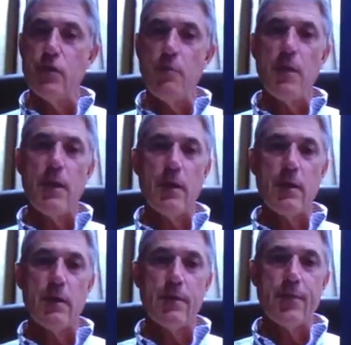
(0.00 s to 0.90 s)
to
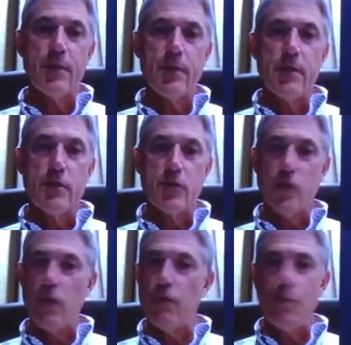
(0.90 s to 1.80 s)
bear to
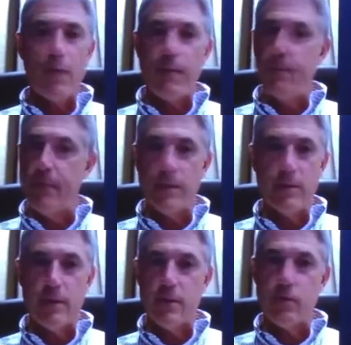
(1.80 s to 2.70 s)
solve a problem
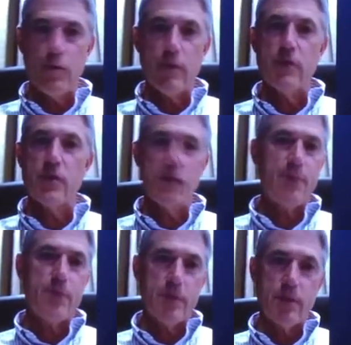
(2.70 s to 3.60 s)
that's really
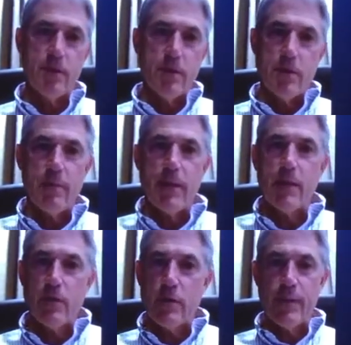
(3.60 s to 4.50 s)
stumped the
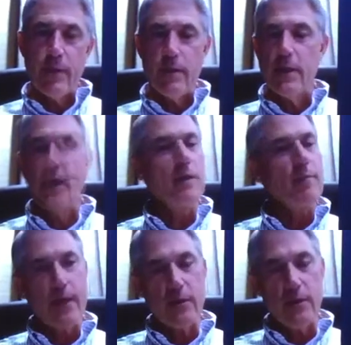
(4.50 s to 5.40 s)
medical community dating
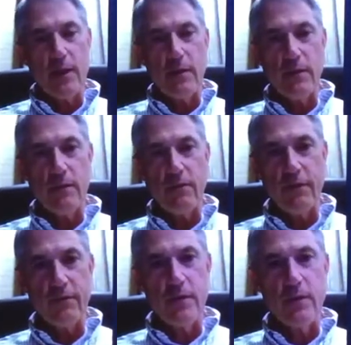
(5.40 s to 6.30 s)
back to the
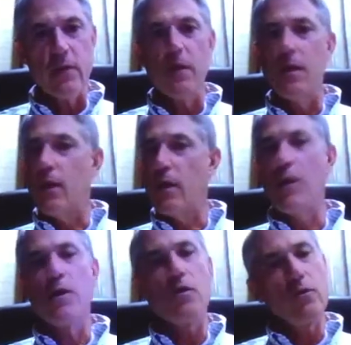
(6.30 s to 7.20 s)
1850s,
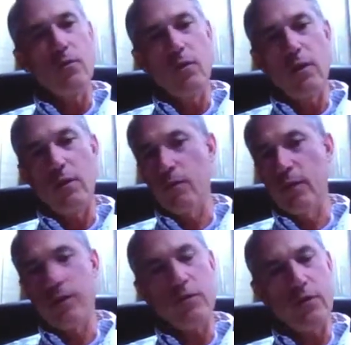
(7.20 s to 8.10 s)
along
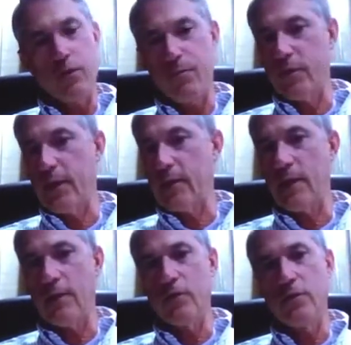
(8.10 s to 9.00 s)
with CRISPR
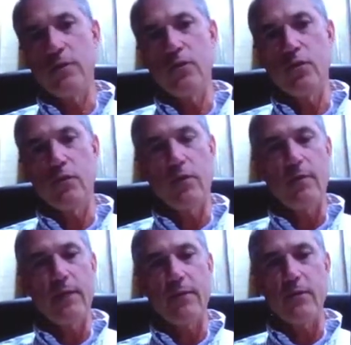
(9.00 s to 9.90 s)
technology that you've heard
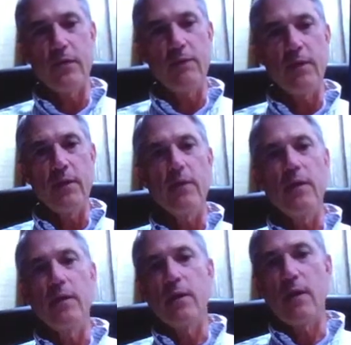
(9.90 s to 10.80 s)
about this evening,
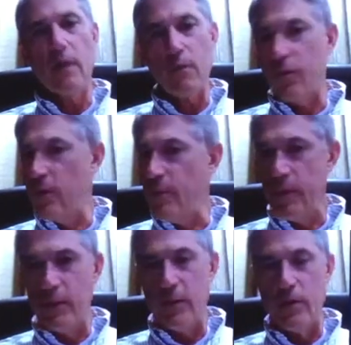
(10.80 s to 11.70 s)
along with the
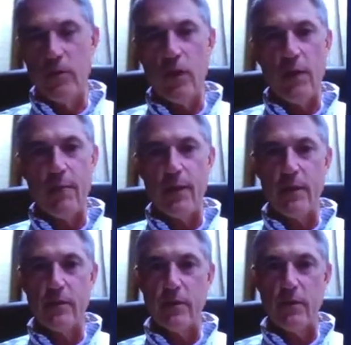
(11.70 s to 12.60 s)
ability to do
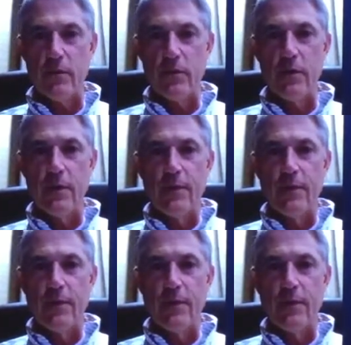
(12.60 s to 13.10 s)
iPS cells,